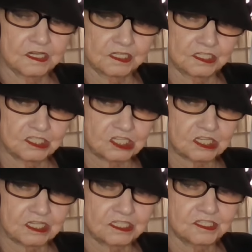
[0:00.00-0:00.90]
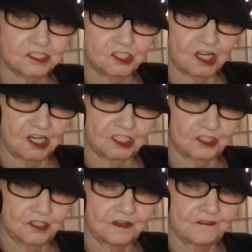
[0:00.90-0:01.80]
illicit
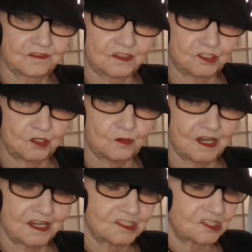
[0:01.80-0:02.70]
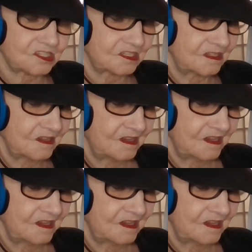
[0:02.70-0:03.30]
dollar the U.S.